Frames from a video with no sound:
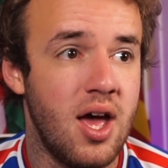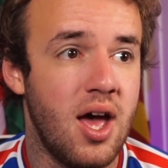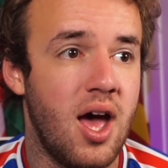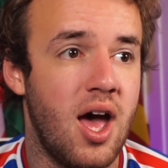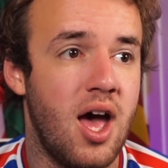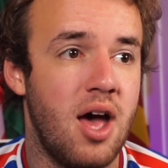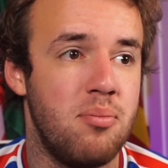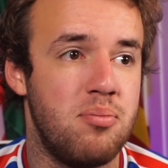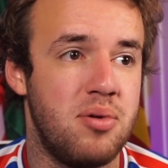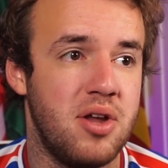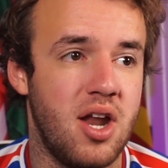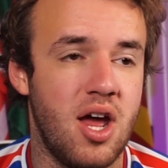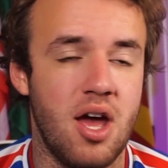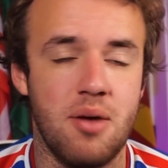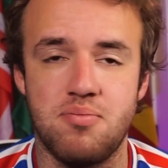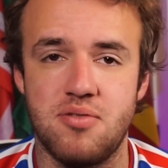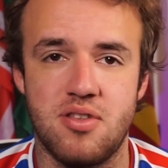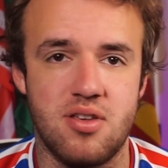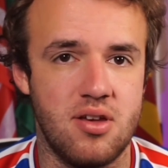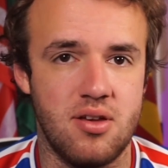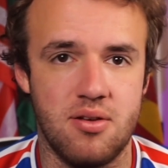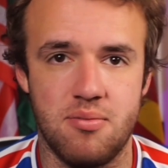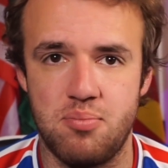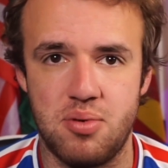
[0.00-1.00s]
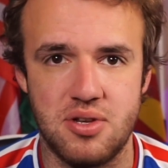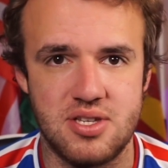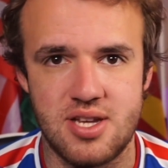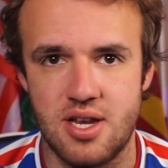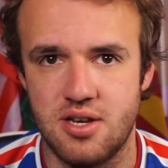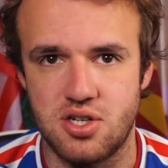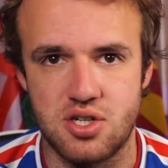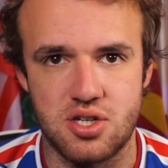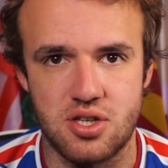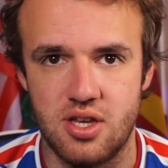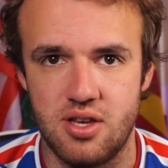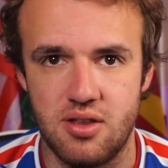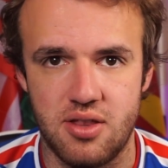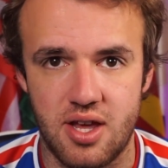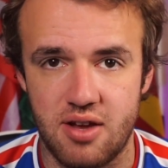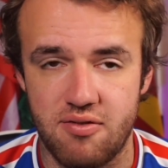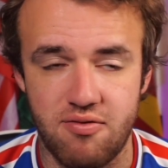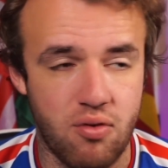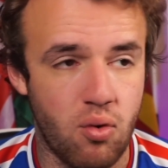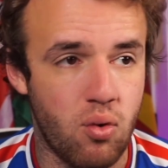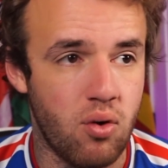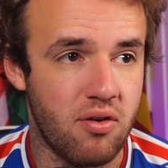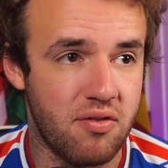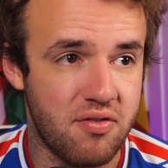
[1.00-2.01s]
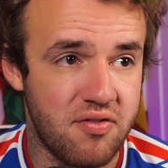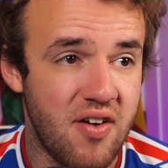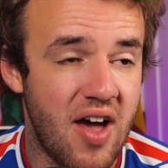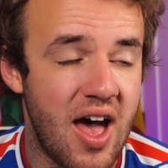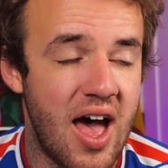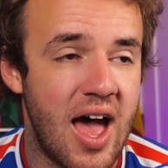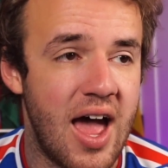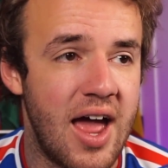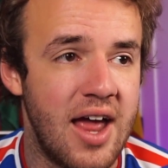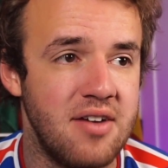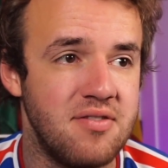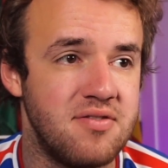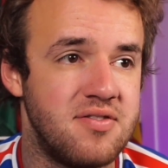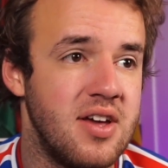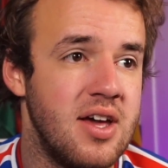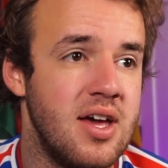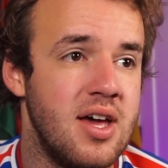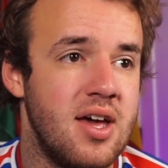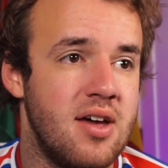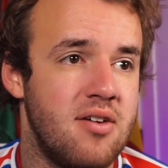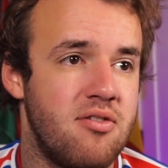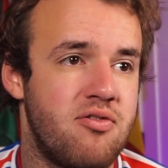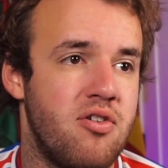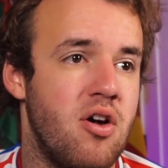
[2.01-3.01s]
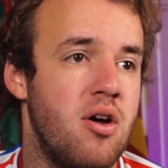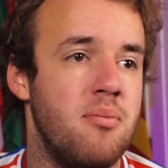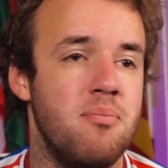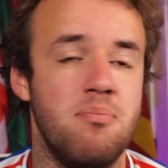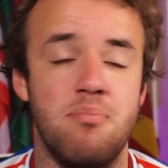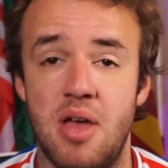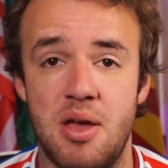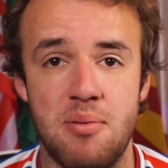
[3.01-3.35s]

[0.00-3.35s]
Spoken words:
but up to potentially like four or five from